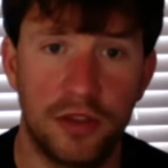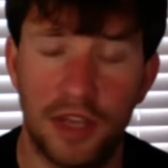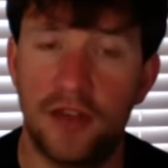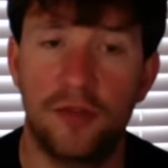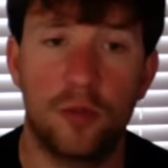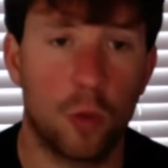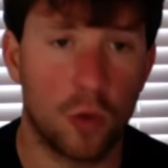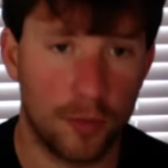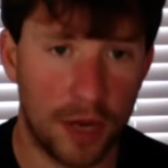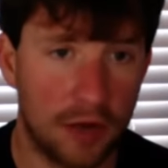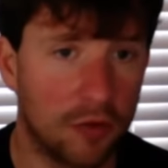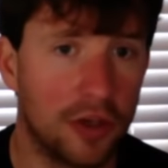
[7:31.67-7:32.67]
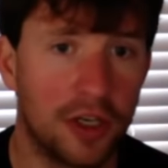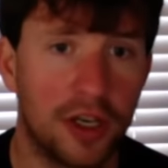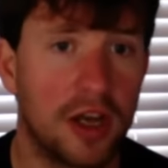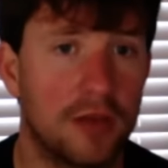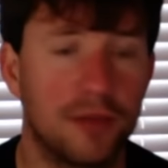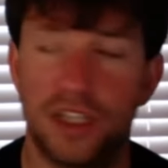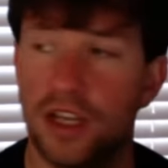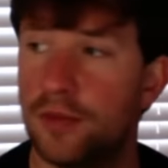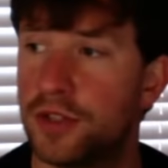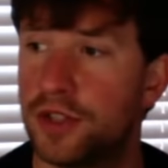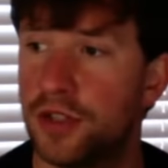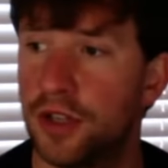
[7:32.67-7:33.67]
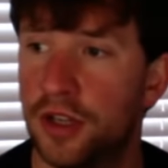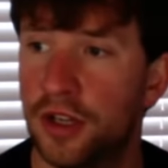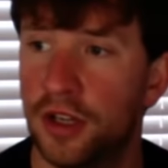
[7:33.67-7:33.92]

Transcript: They have quarterback run concepts,